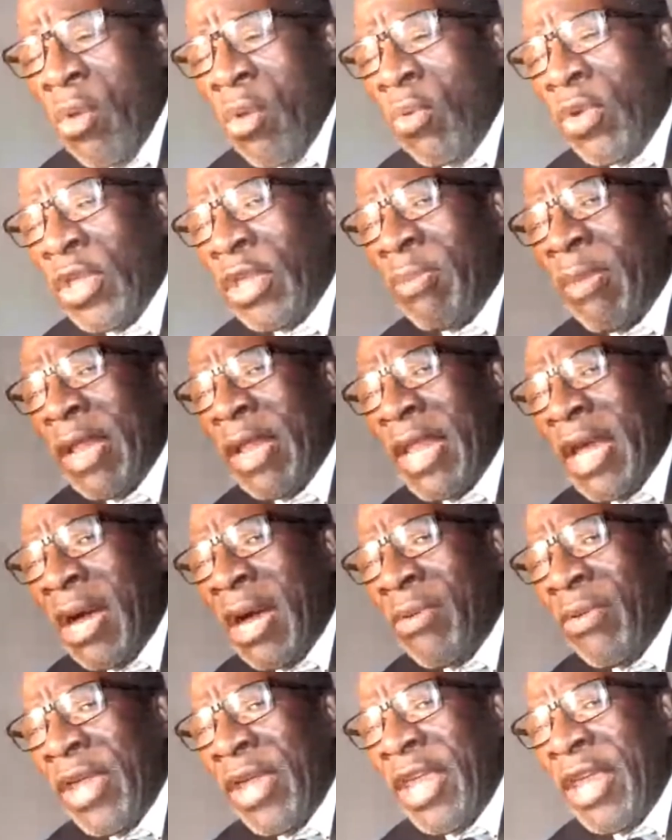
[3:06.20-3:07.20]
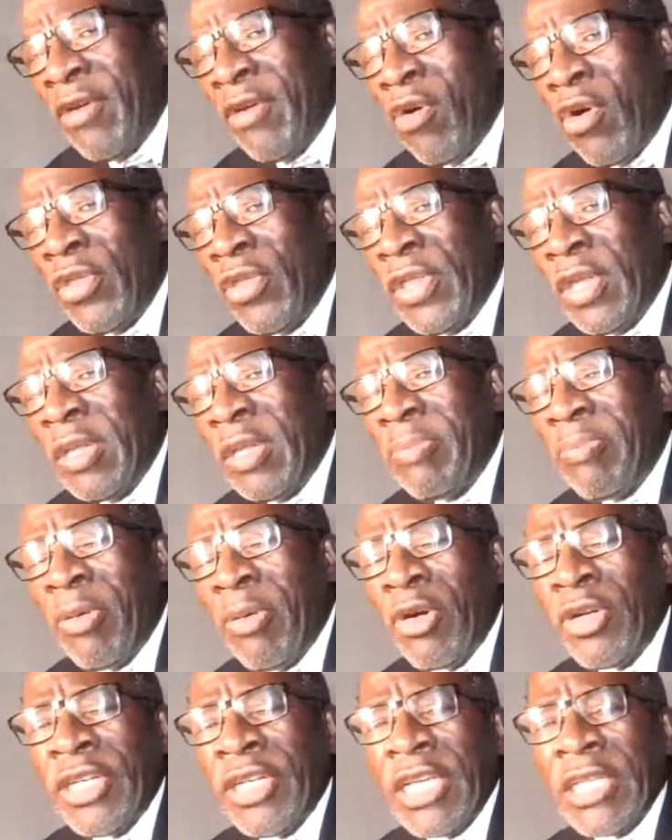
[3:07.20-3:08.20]
with Malawi, on the
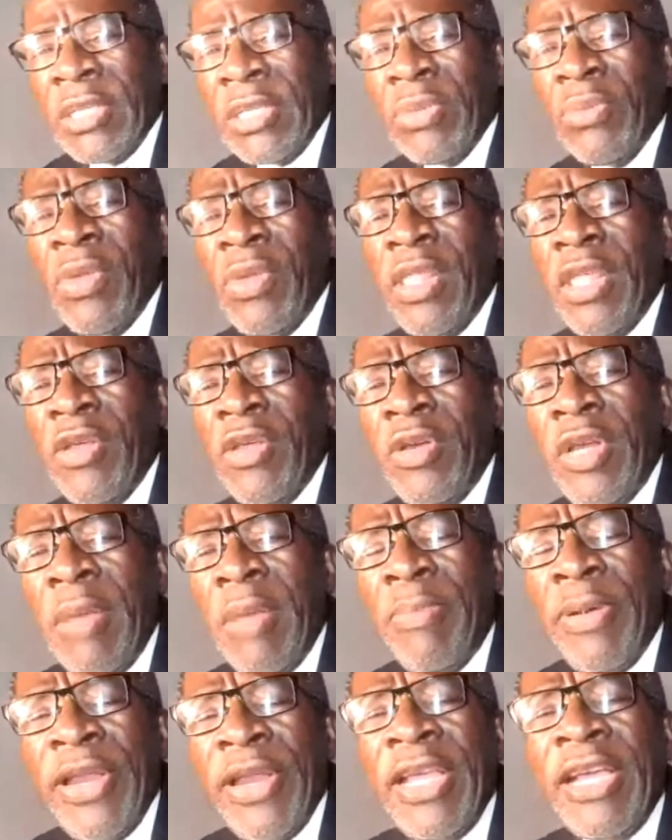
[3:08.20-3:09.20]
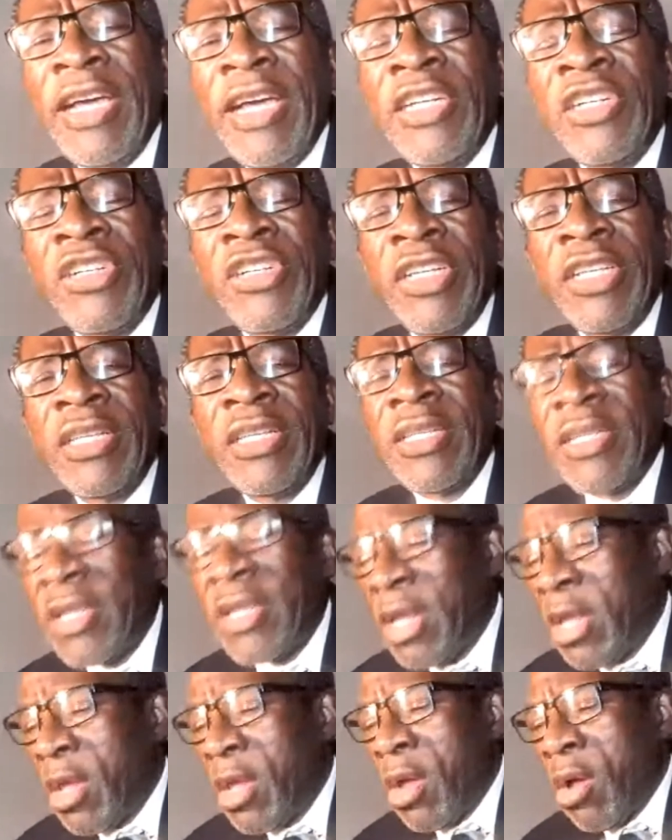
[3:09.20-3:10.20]
borders with the neighboring countries,
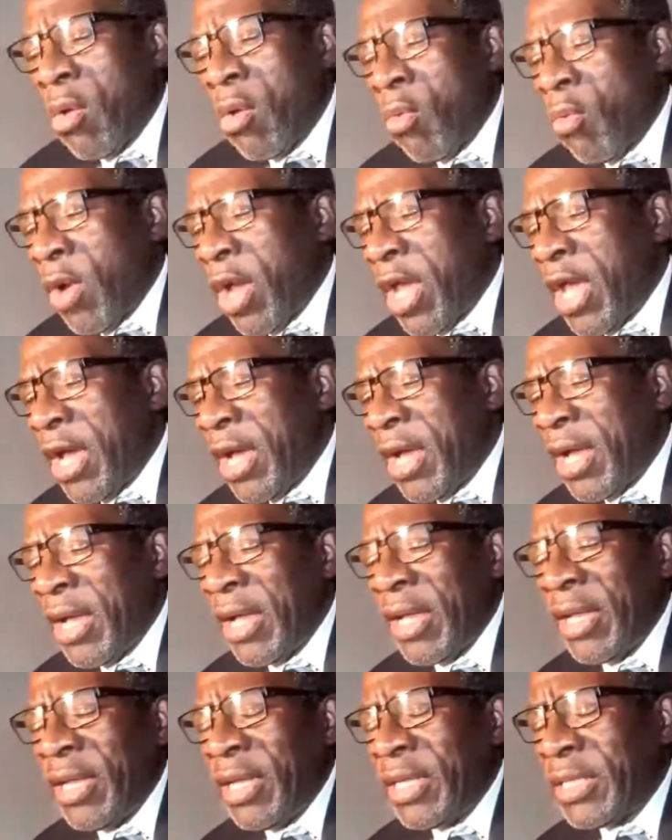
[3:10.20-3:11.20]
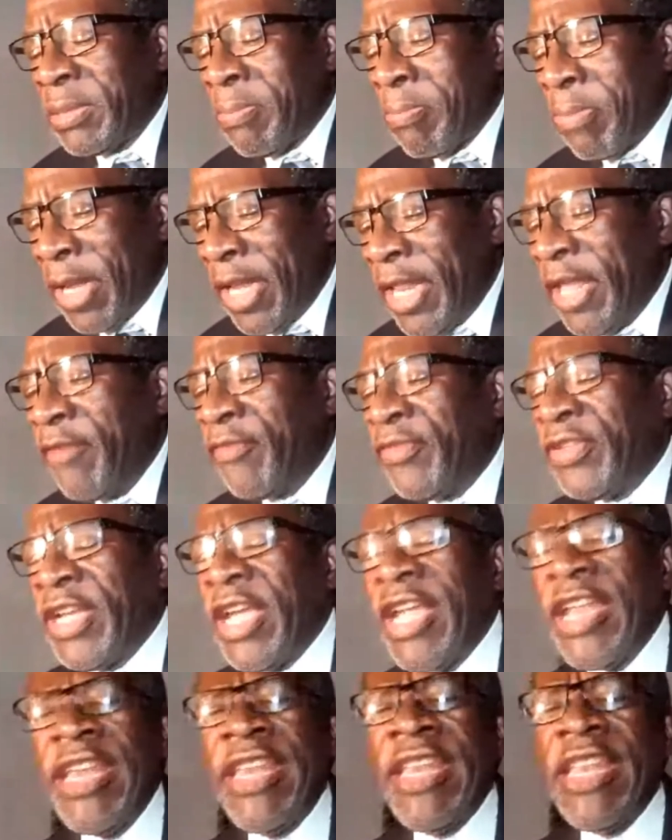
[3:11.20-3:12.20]
where it's believed
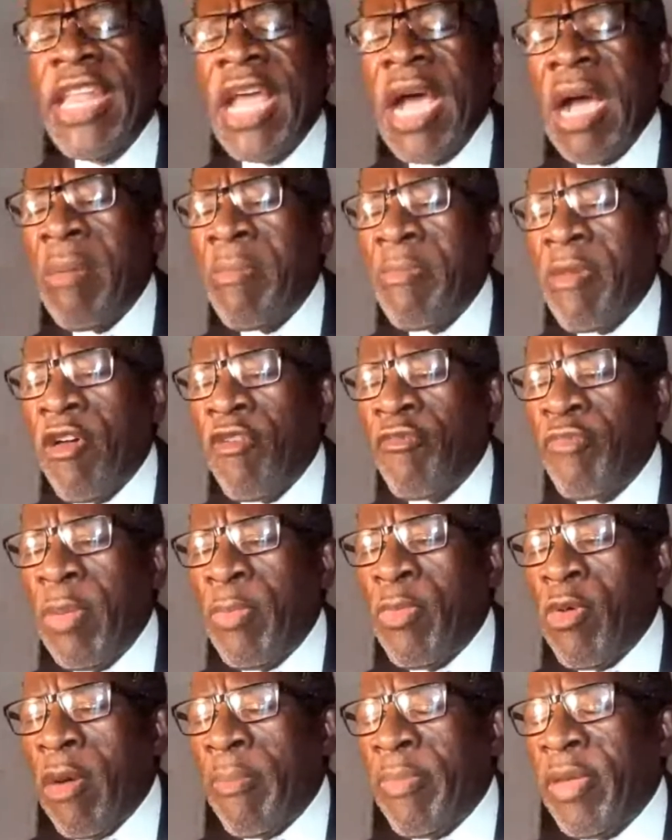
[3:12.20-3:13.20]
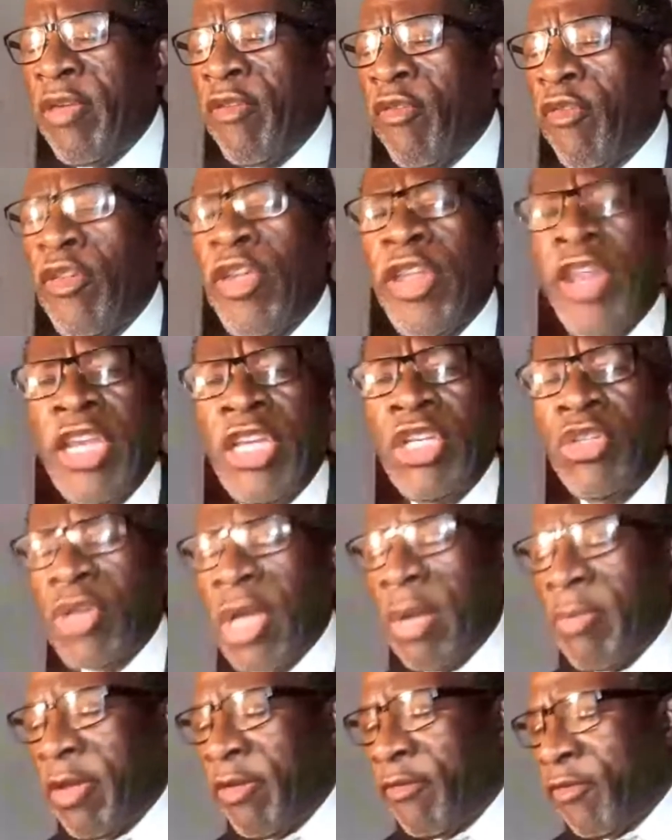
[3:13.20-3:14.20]
a number of people are being ferried to
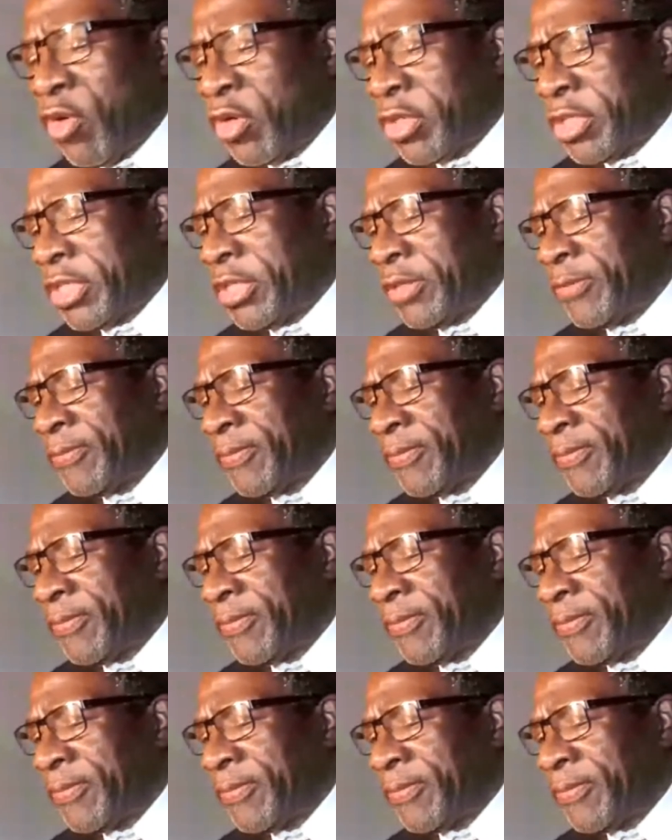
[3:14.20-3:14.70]
come and vote.